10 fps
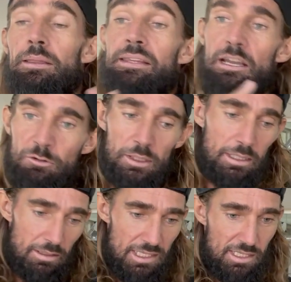definitely
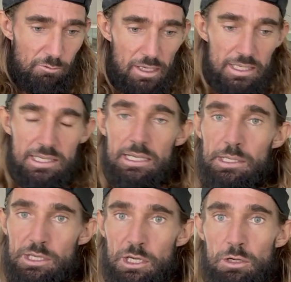it's the vanity and
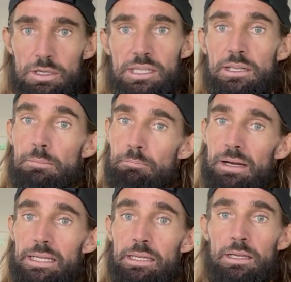insecurity that
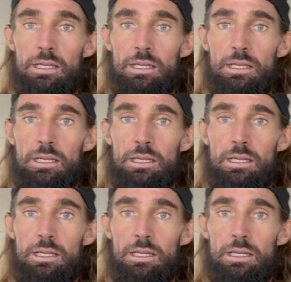might